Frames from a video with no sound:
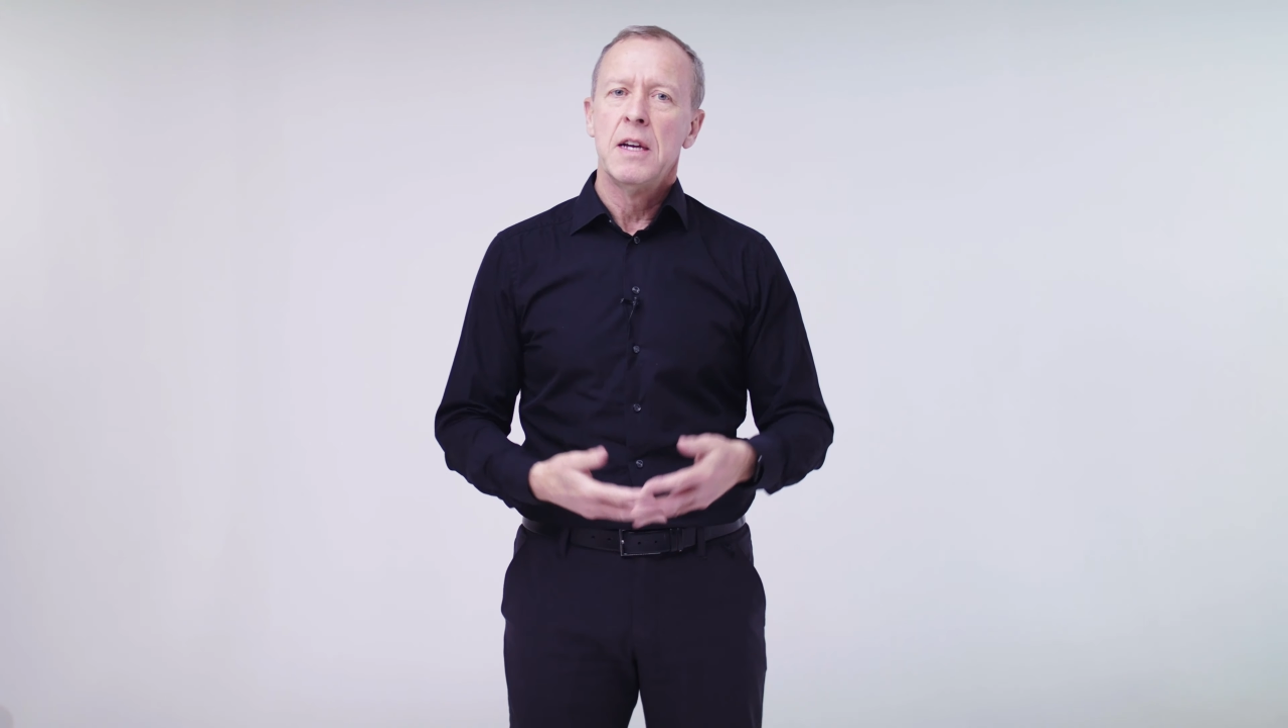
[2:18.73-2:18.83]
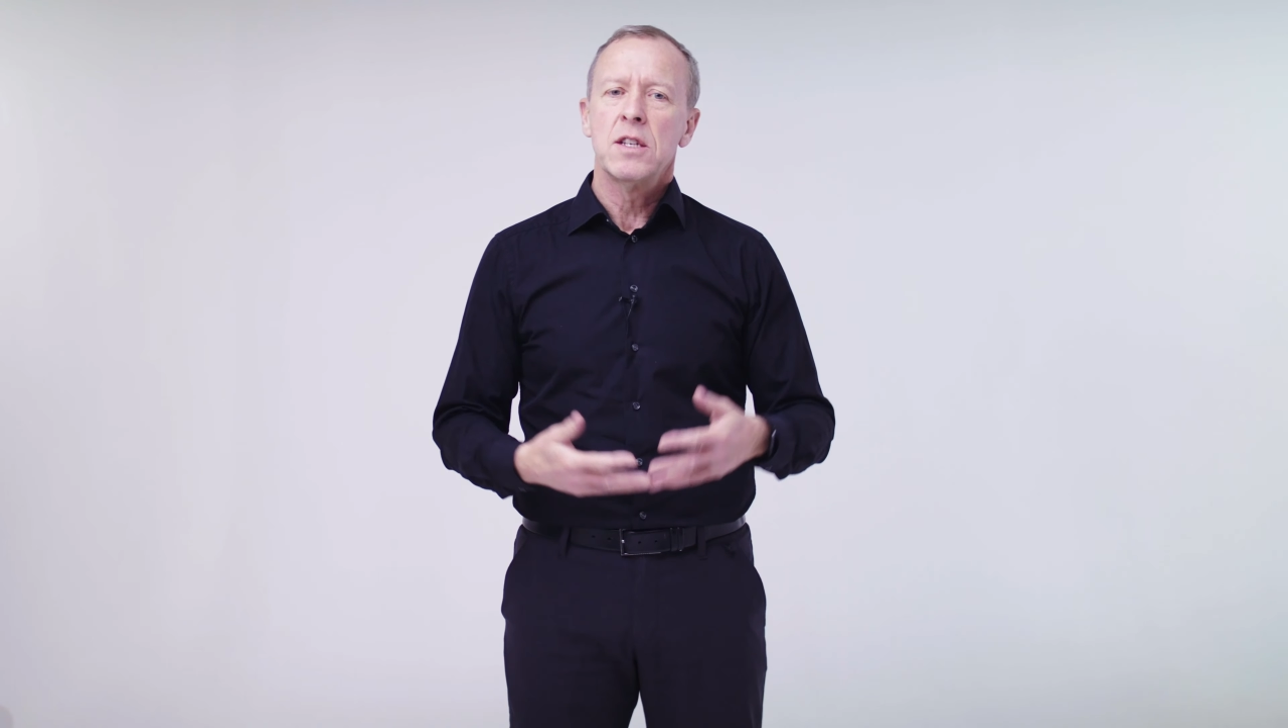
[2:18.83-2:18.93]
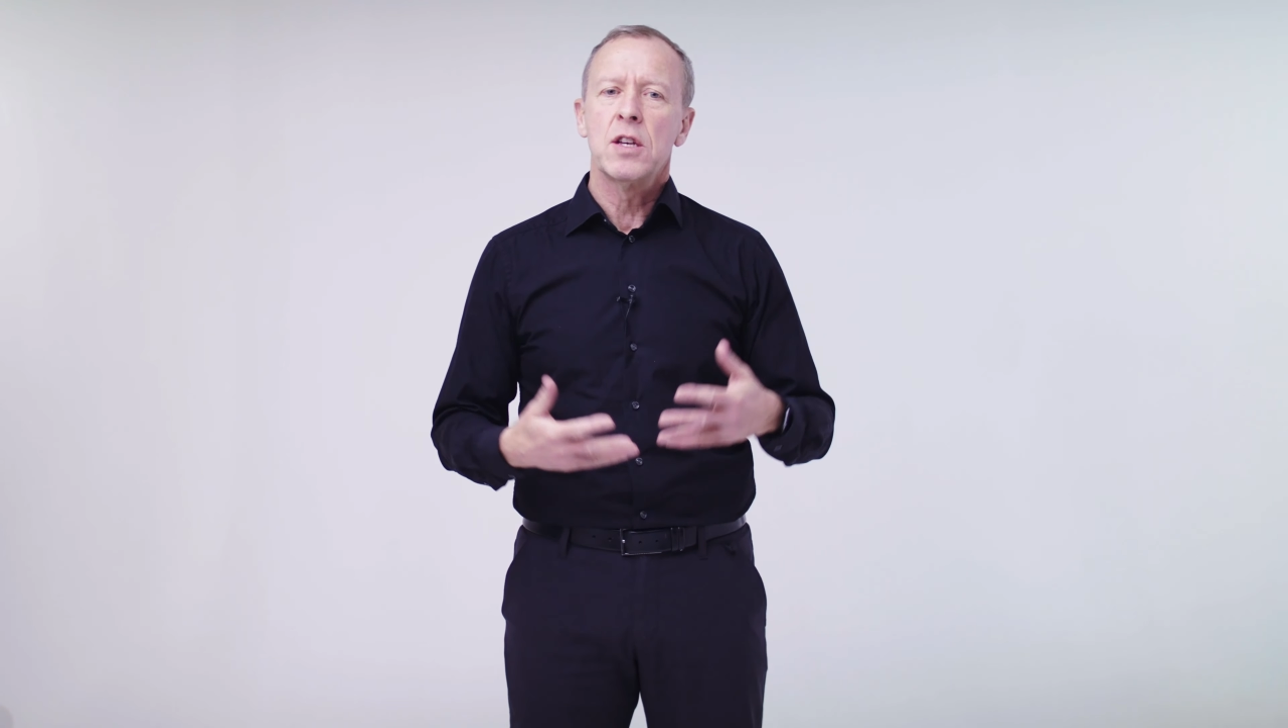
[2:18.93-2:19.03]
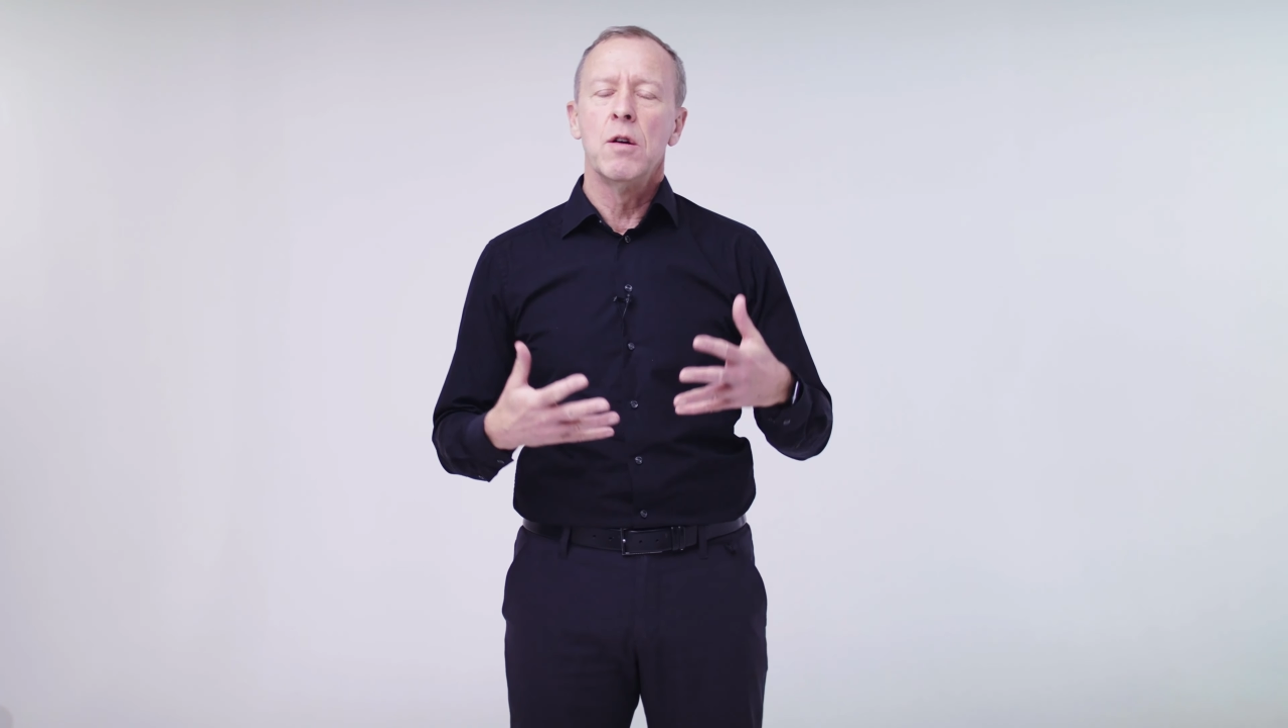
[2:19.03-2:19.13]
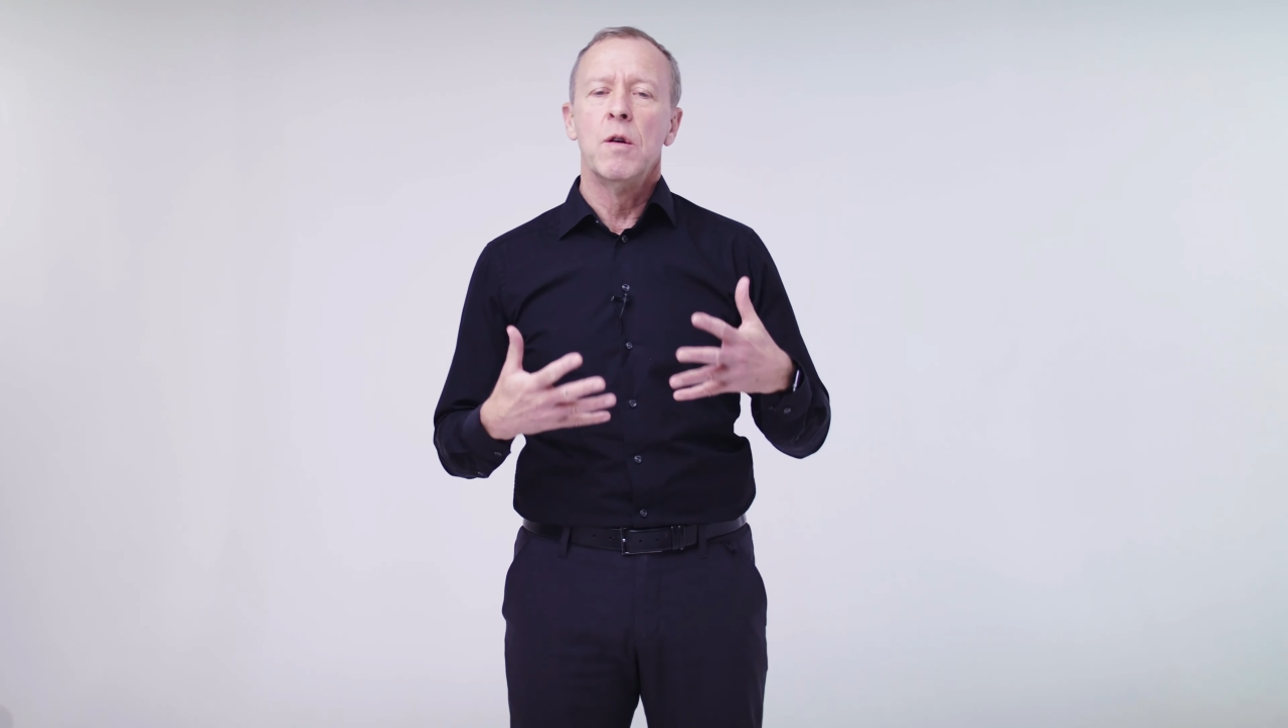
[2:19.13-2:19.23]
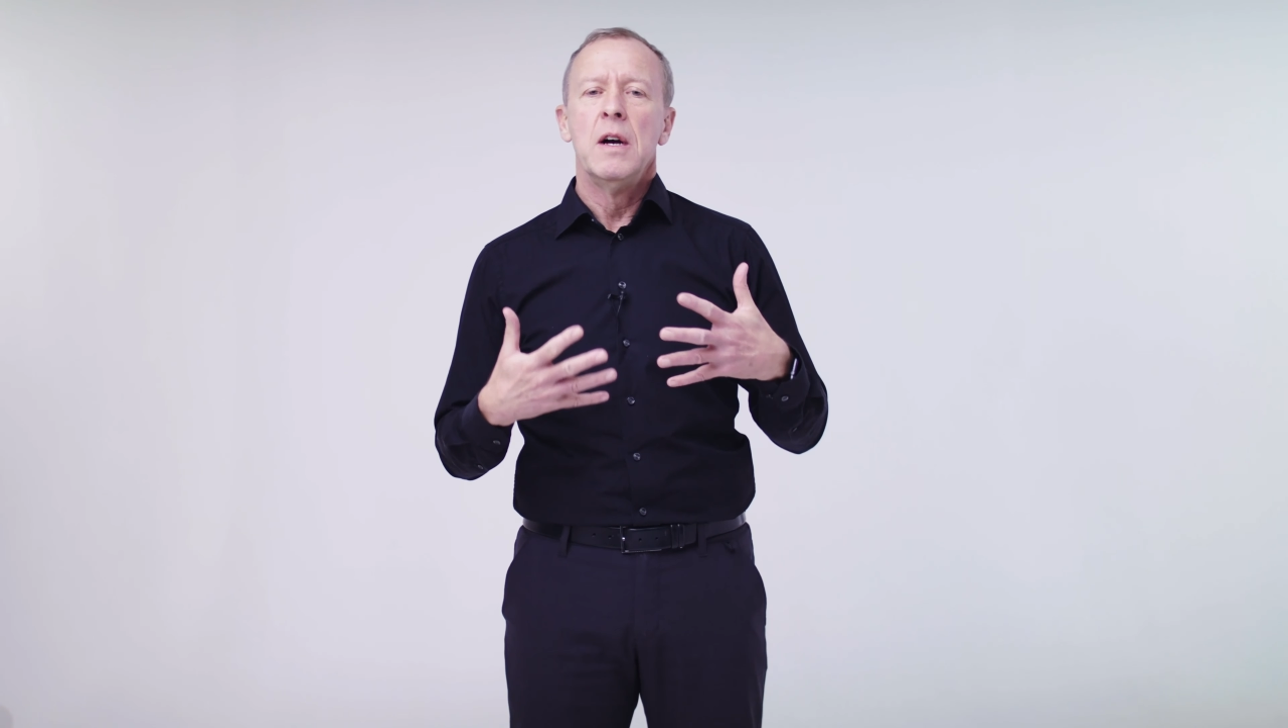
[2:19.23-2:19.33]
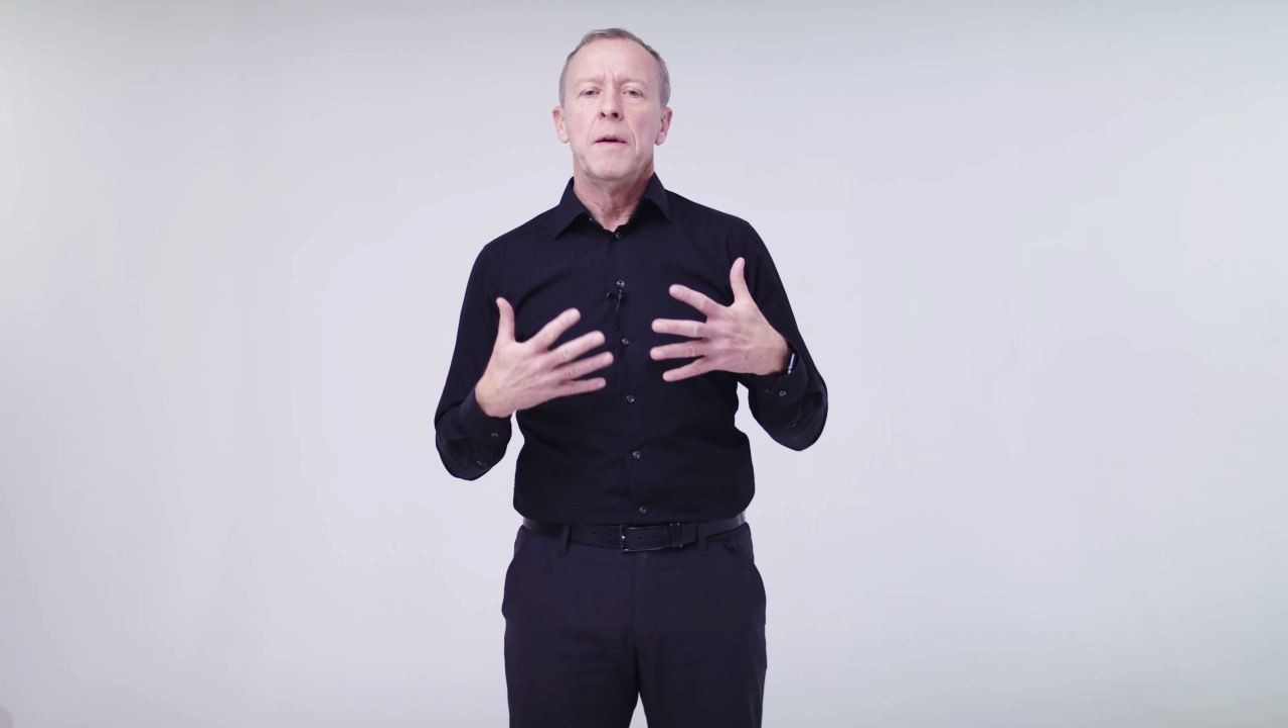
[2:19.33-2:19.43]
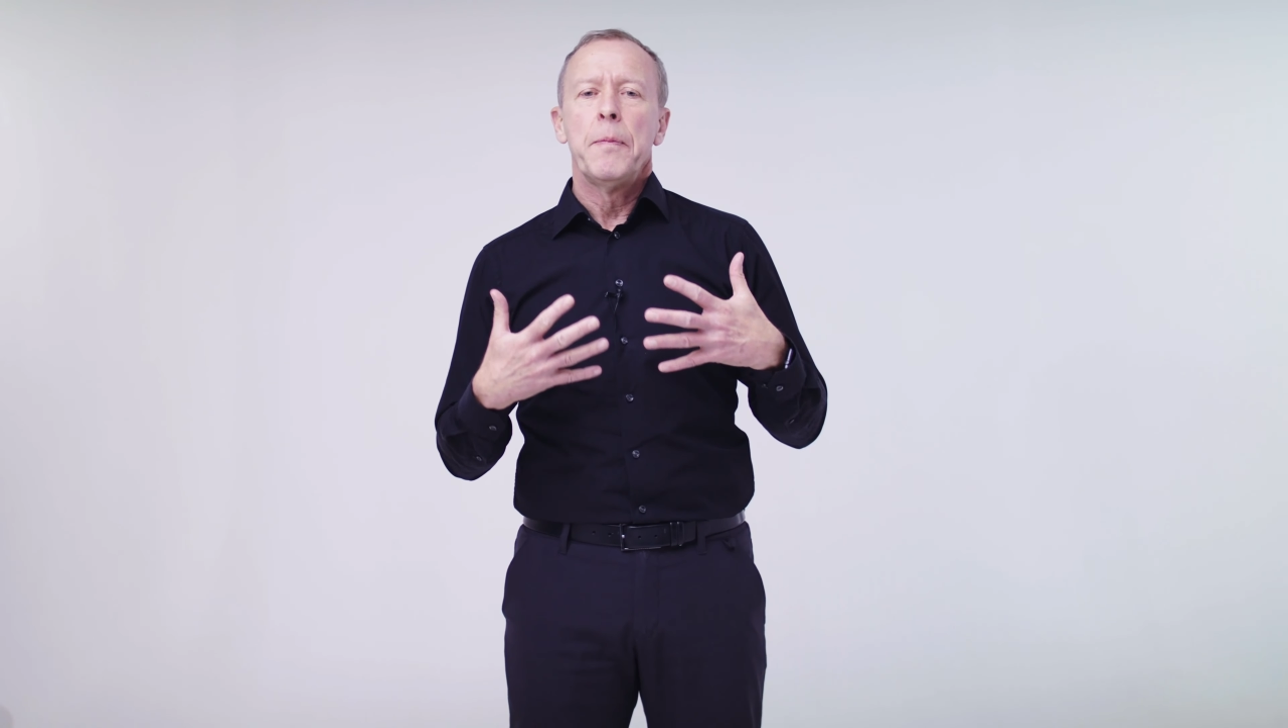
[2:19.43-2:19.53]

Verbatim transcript: So